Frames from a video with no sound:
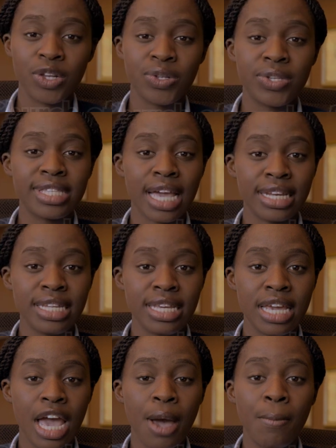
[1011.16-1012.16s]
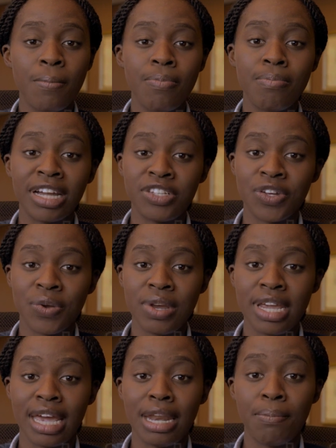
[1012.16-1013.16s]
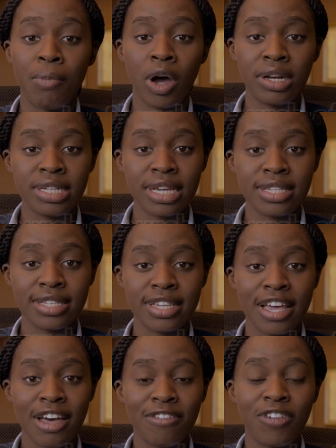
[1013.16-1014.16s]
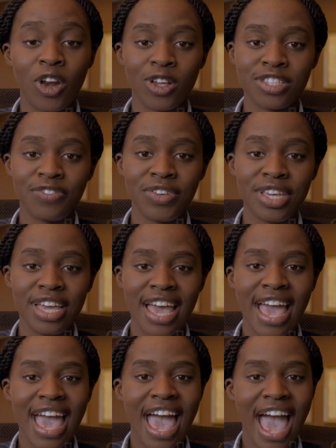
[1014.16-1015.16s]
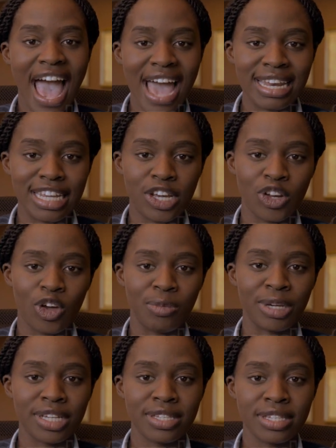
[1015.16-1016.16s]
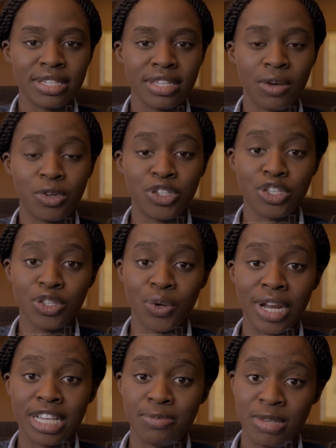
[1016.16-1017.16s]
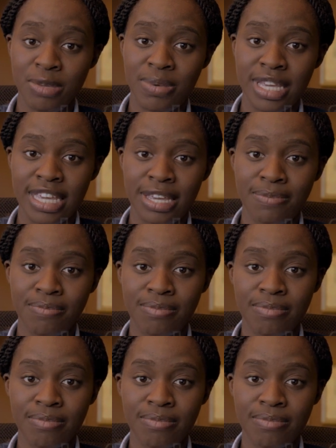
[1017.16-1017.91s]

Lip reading: to study my degree in politics, philosophy, and economics, which is known as PPE.